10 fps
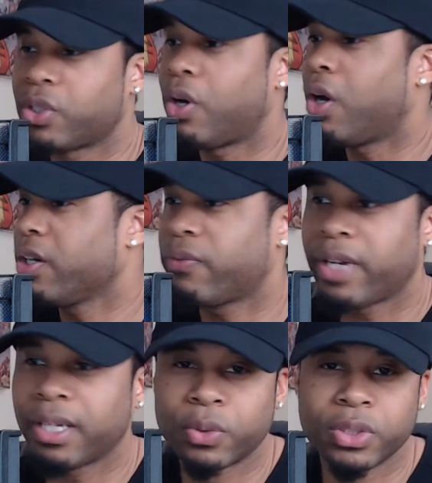So all your
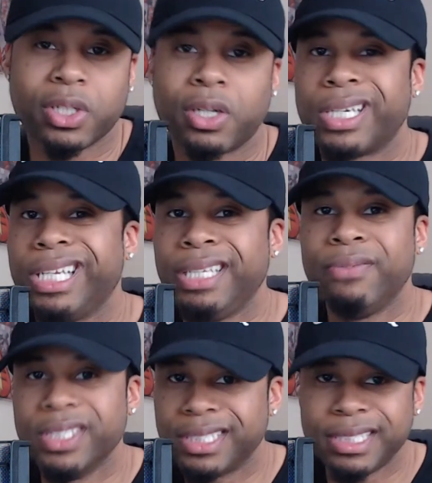followers aren't
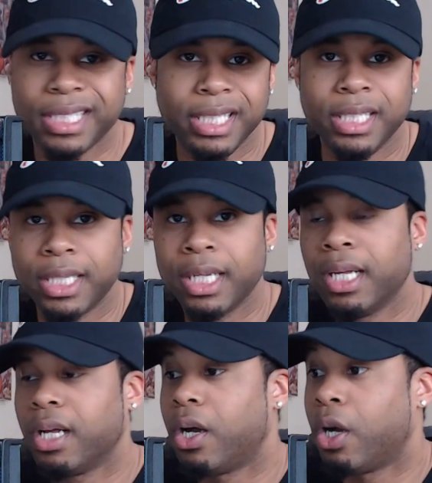even seeing
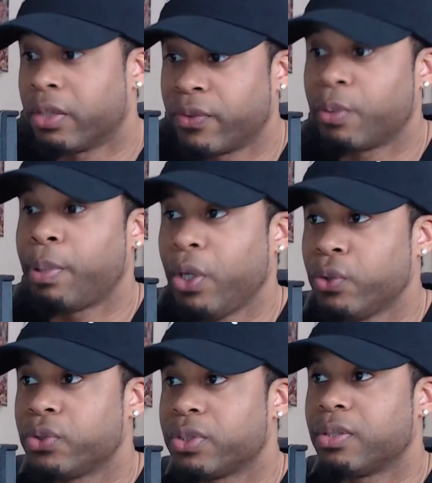all of your
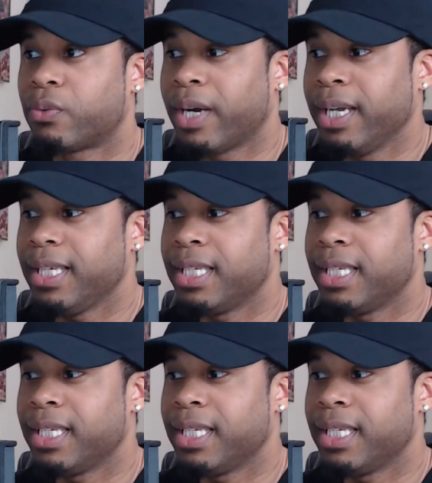posts, right?